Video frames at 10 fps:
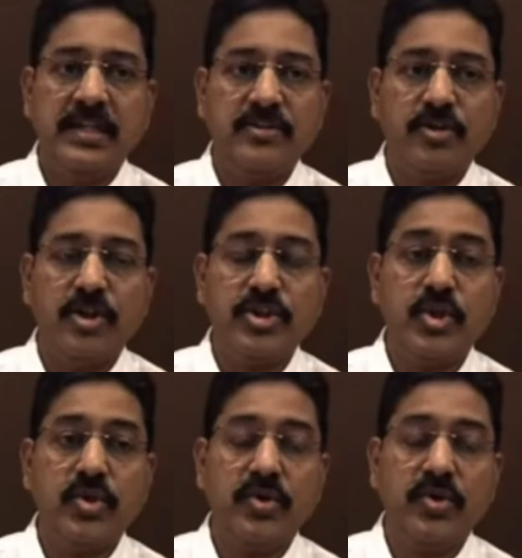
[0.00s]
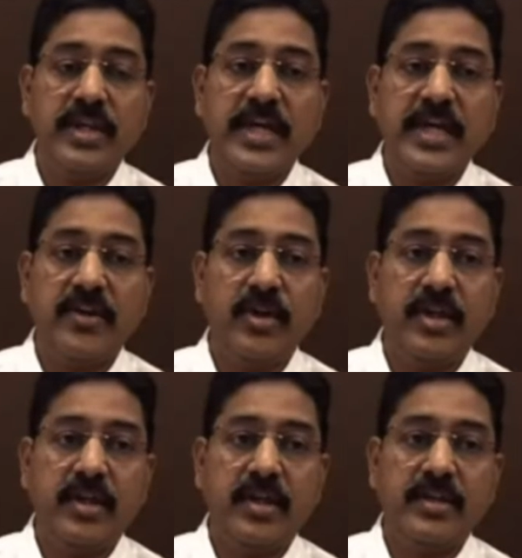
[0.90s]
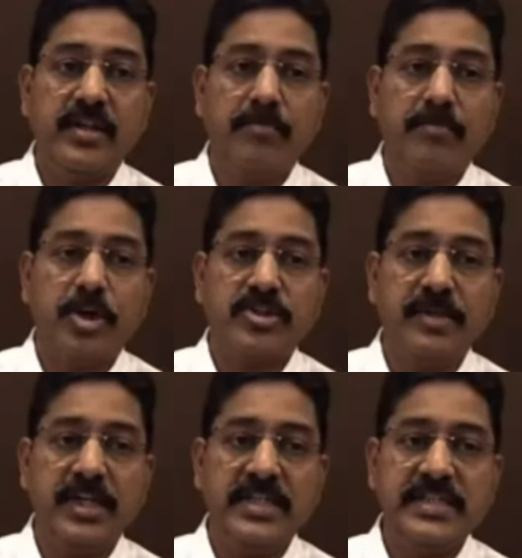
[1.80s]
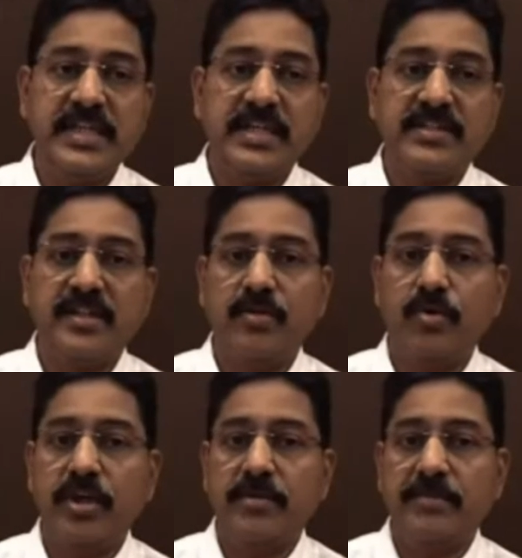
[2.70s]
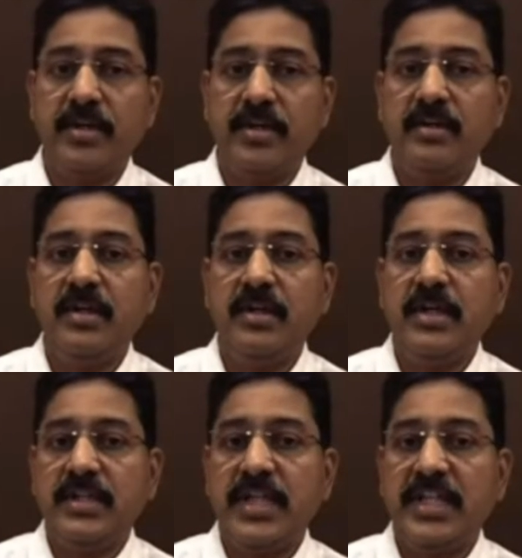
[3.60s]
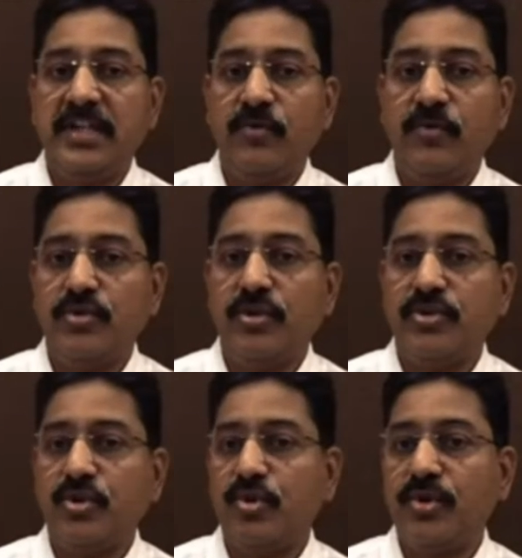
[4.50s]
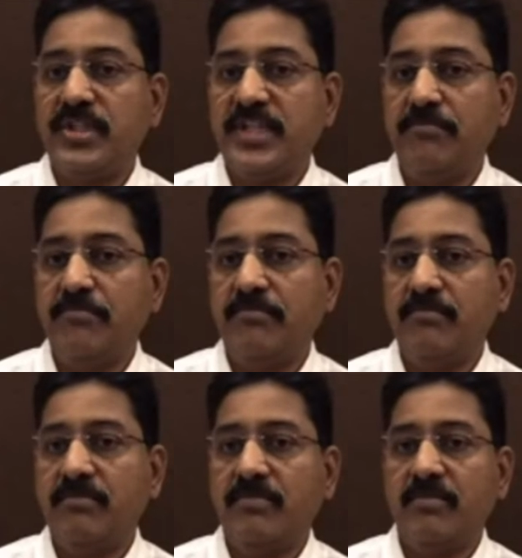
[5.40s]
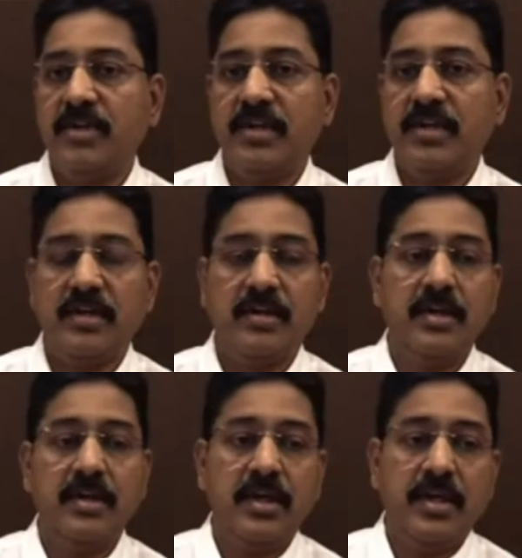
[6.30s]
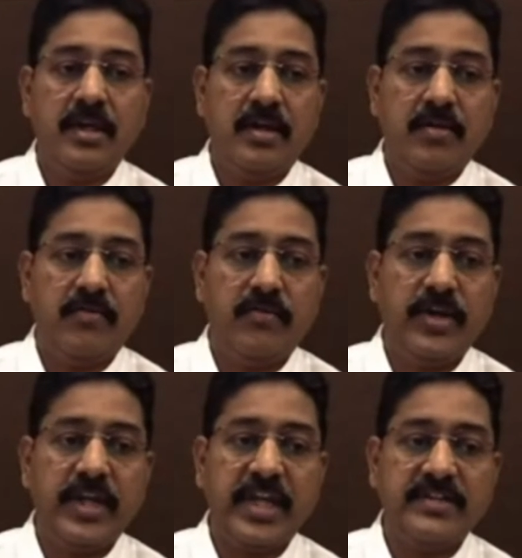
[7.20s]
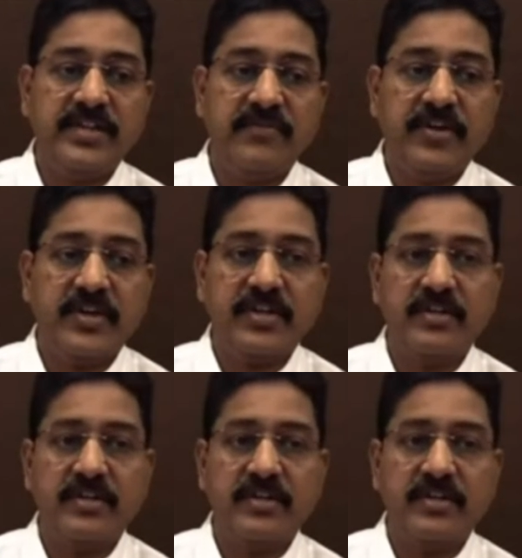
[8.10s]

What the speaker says: also narrowing in the proximal LCX and the OM here. The other views also show the same. We'll again see further.